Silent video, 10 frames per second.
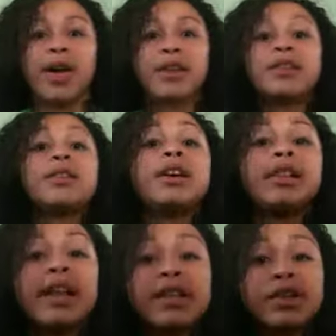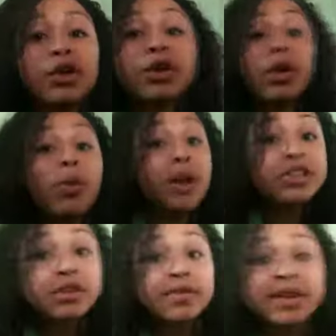And like I said earlier, watch
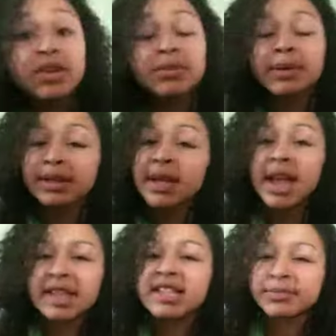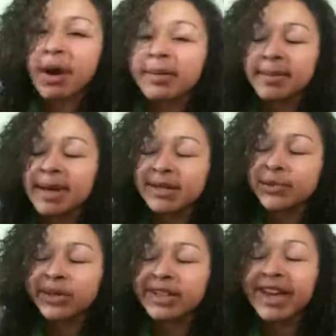other videos, but this is probably the best
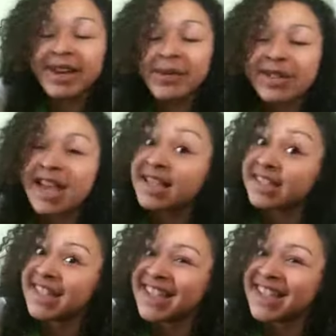one. Anyways, see